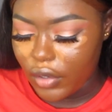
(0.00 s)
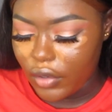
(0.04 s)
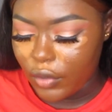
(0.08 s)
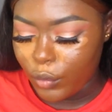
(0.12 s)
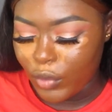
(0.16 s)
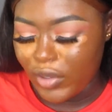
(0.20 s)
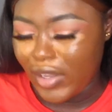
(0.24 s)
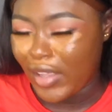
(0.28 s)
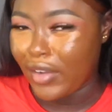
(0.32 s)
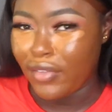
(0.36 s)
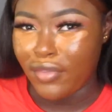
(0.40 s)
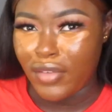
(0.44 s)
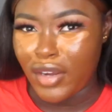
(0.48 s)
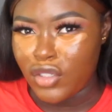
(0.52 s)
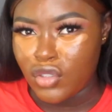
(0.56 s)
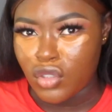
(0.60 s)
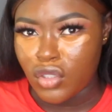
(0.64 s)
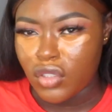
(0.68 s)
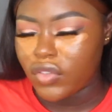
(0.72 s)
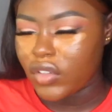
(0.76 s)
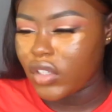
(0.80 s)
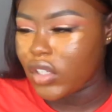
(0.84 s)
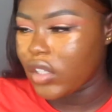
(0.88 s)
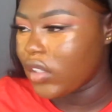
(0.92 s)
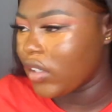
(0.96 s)
with like a Range
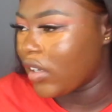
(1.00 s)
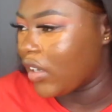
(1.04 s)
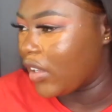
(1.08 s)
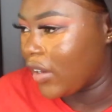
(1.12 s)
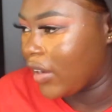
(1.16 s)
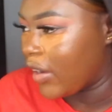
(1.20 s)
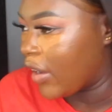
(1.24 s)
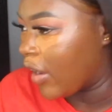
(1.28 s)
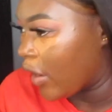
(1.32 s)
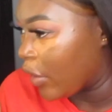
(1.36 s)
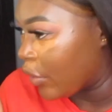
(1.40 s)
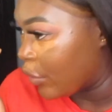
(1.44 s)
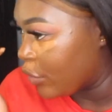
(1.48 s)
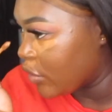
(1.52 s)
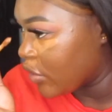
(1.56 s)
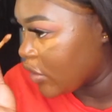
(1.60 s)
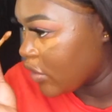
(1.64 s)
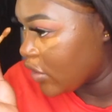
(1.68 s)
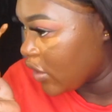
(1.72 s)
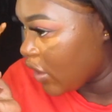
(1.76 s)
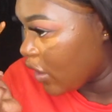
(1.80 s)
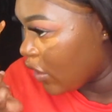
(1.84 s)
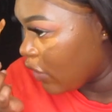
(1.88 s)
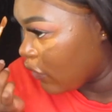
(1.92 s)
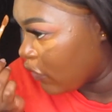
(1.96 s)
Rover and a house and
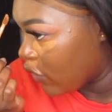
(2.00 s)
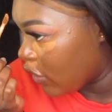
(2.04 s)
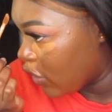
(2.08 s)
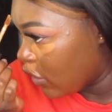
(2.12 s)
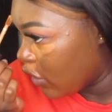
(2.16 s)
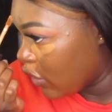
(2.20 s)
stuff.